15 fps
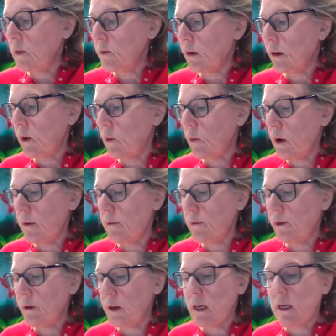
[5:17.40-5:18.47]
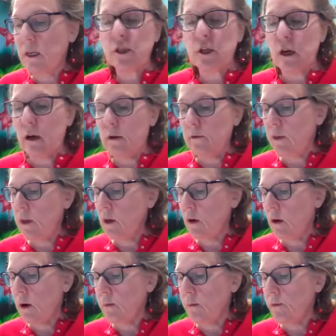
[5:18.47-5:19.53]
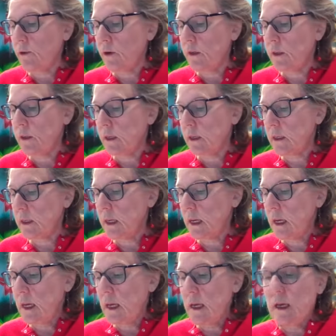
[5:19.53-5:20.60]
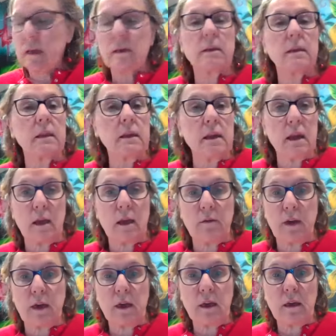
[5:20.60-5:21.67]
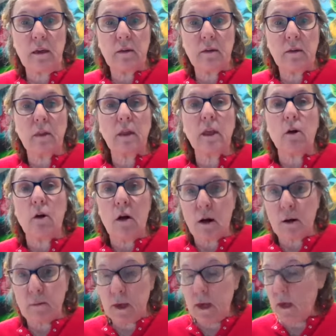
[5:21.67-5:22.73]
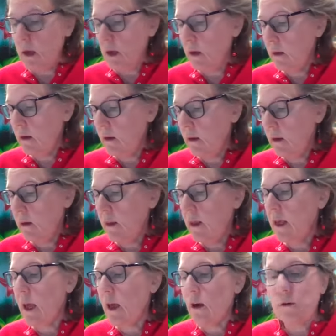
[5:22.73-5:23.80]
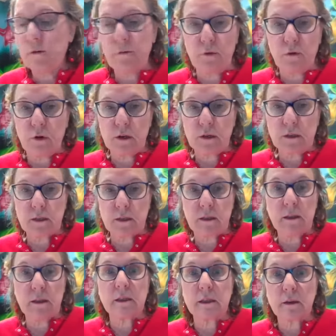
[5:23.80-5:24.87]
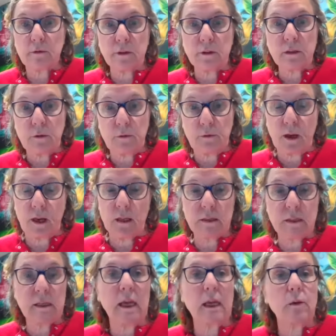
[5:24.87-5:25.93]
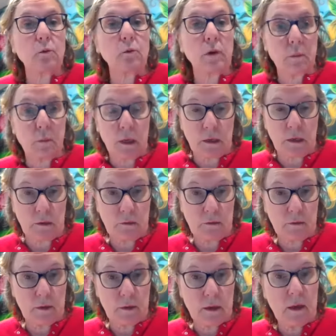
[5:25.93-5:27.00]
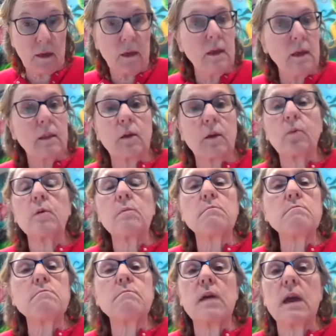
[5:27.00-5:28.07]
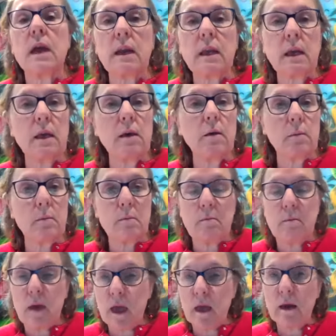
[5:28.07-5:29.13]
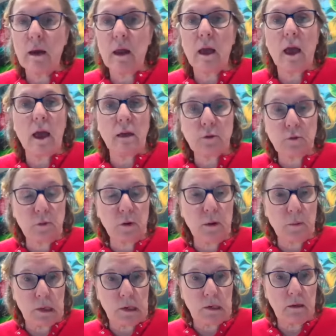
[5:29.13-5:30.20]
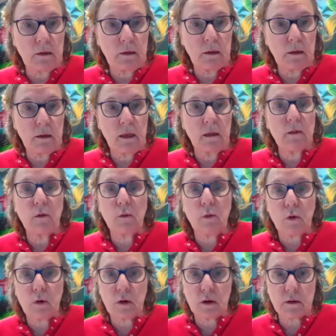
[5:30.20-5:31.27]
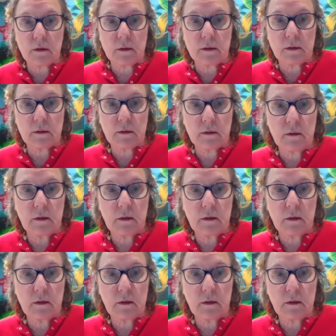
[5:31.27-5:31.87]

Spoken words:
is wearing one for each of the armed forces: the Navy, the Army, the Air Force, the Civil Defense, and women. There were many men and women in the wars.